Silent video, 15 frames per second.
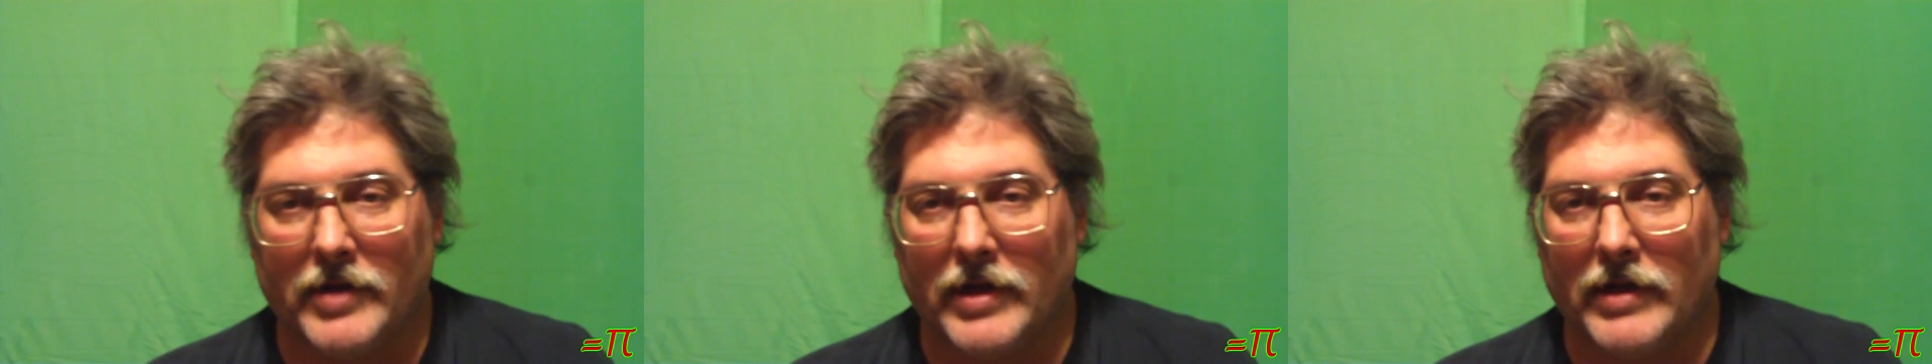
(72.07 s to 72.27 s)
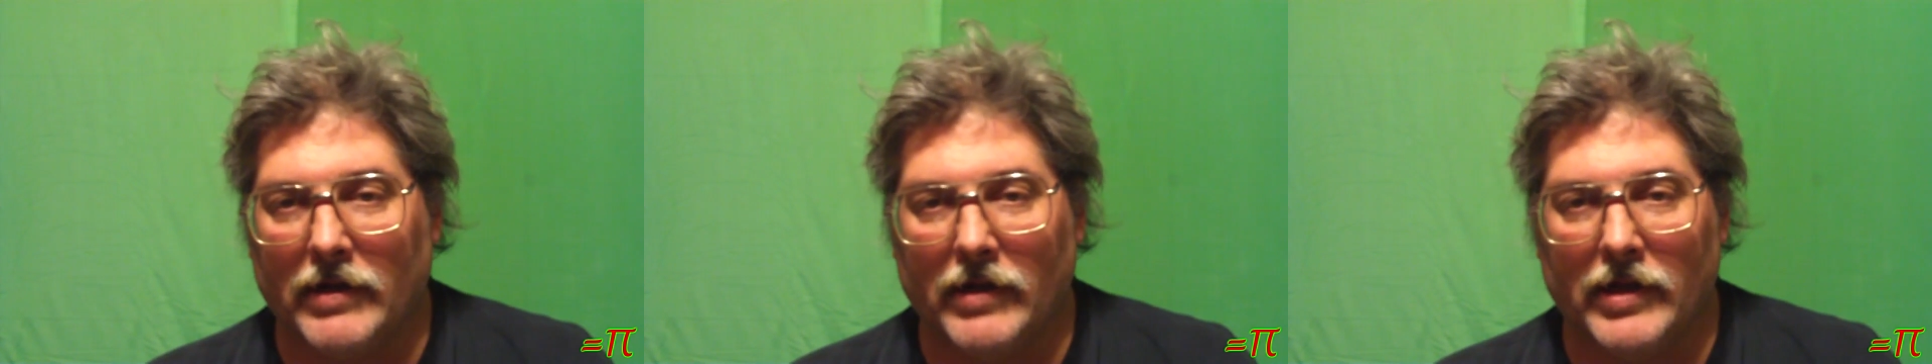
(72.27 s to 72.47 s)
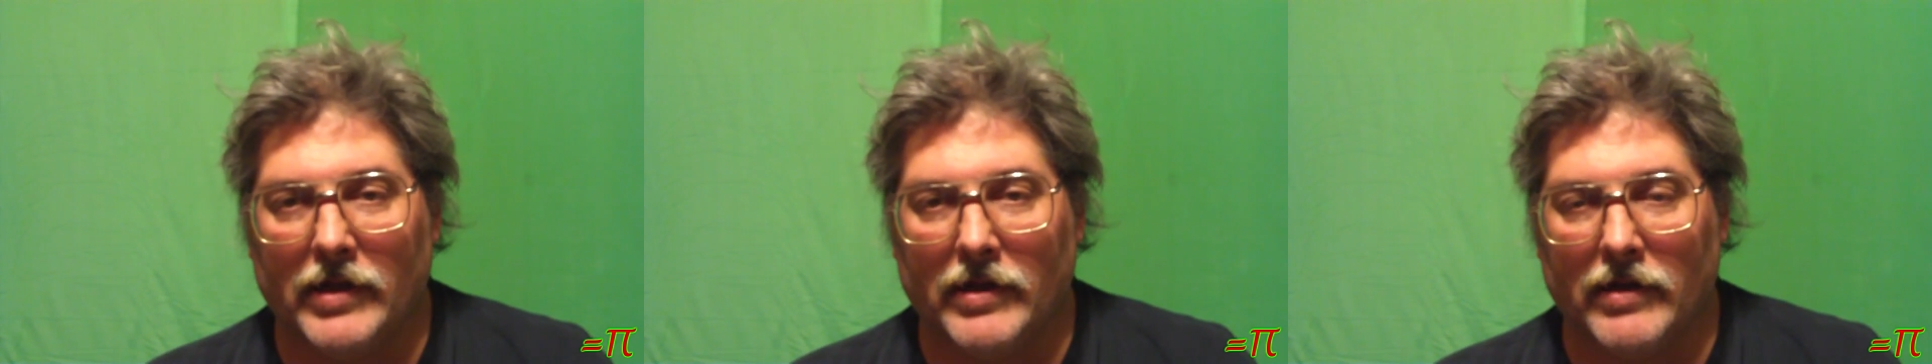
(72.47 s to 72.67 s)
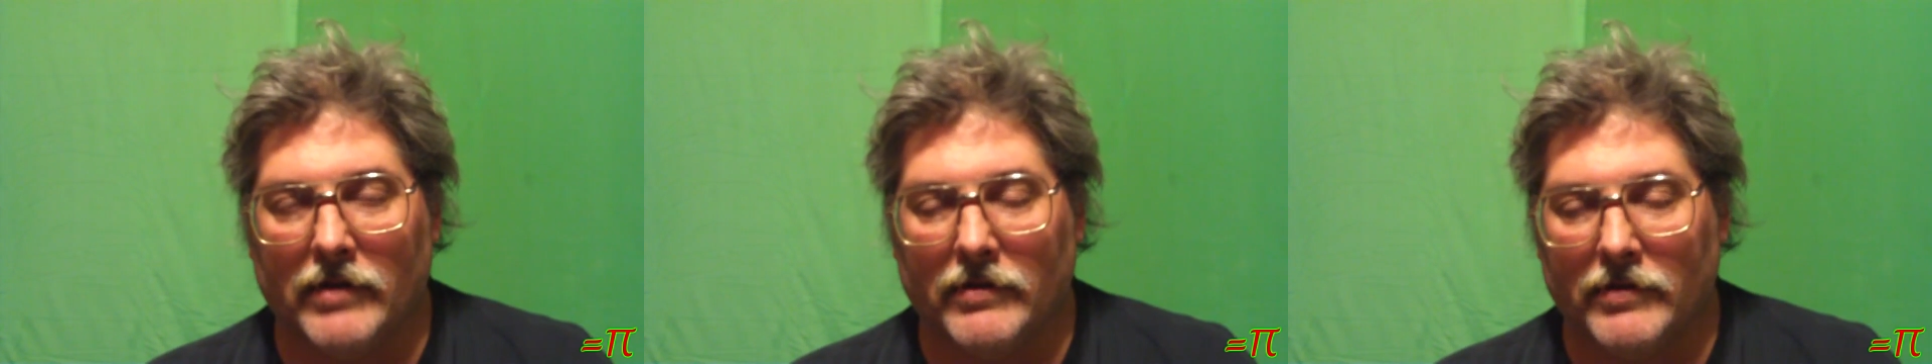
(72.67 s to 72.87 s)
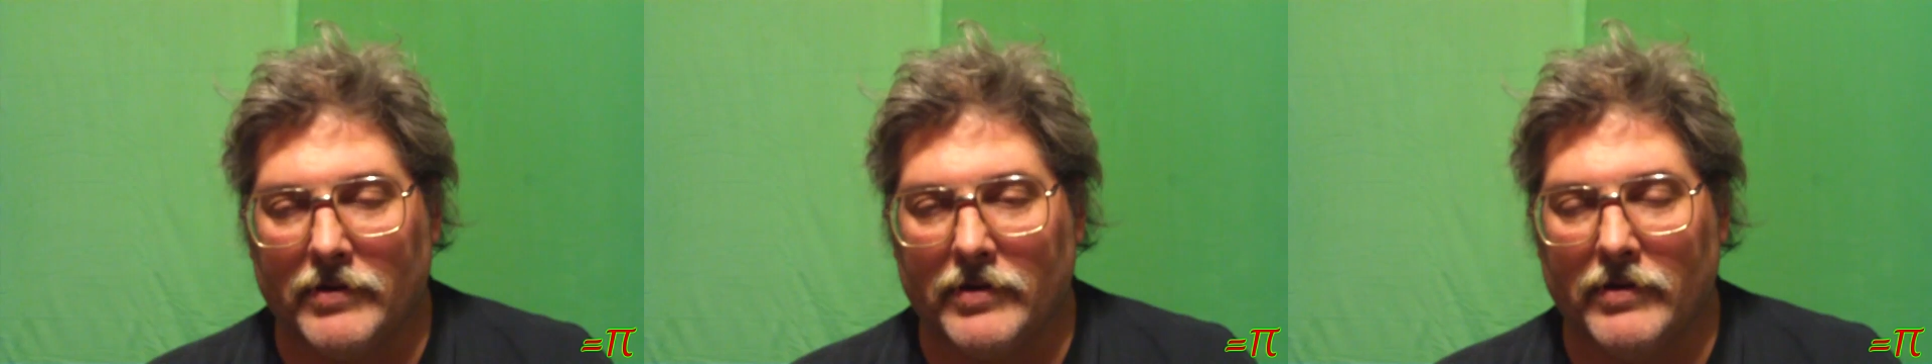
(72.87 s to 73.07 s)
I delete
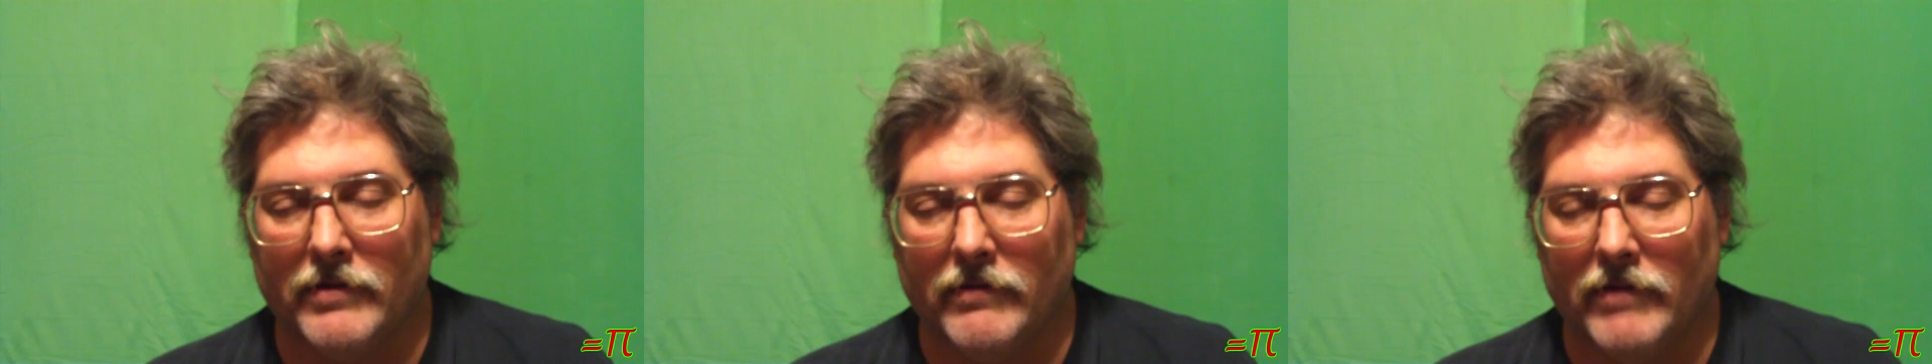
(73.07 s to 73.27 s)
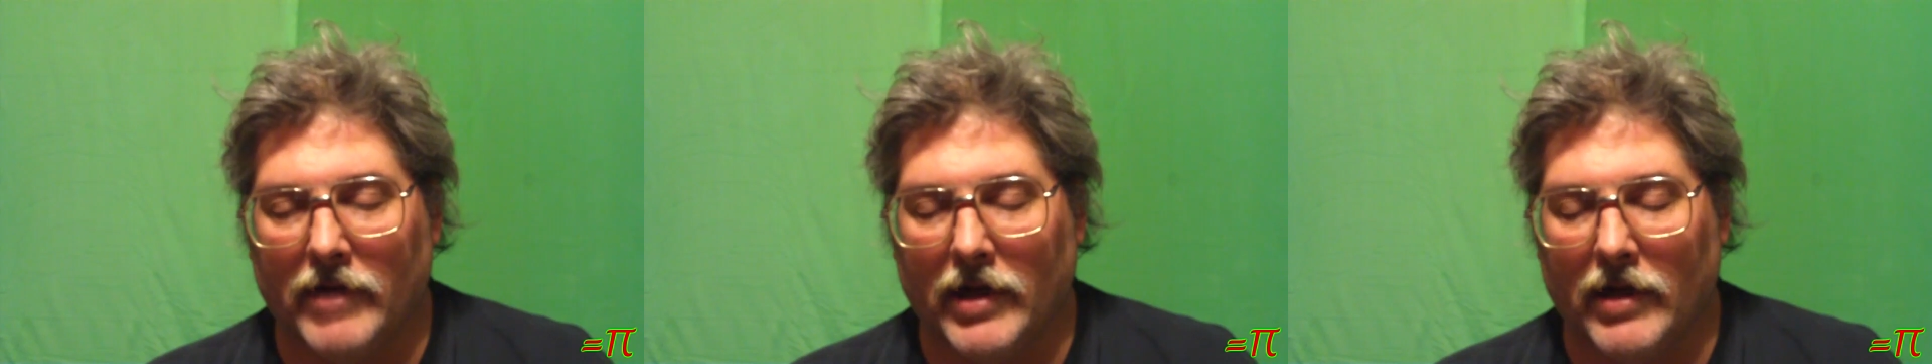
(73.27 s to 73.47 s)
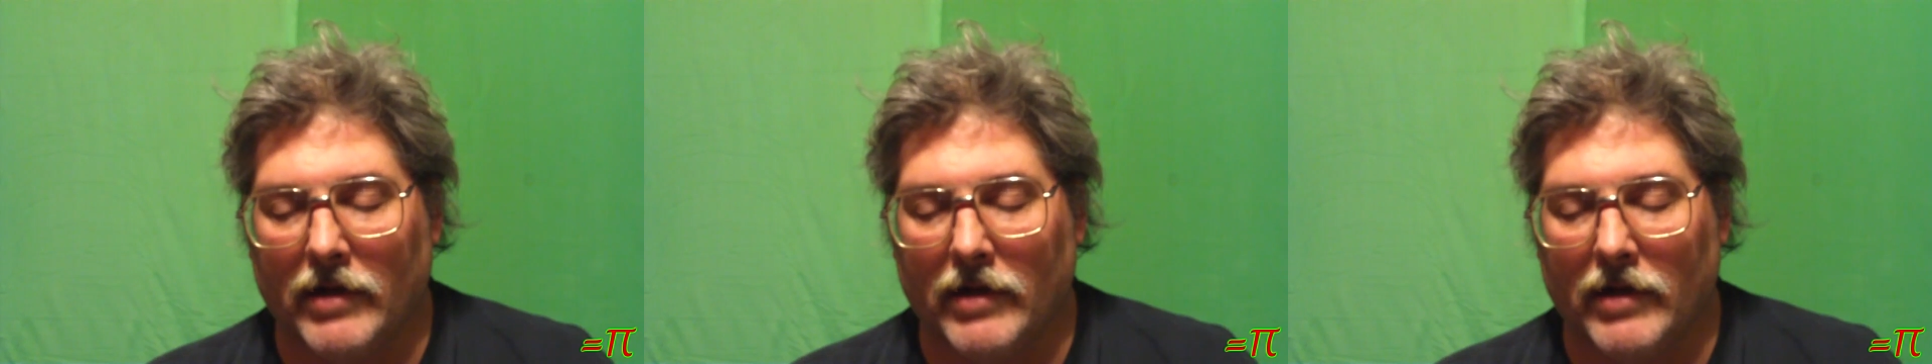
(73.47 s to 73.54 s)
those too when I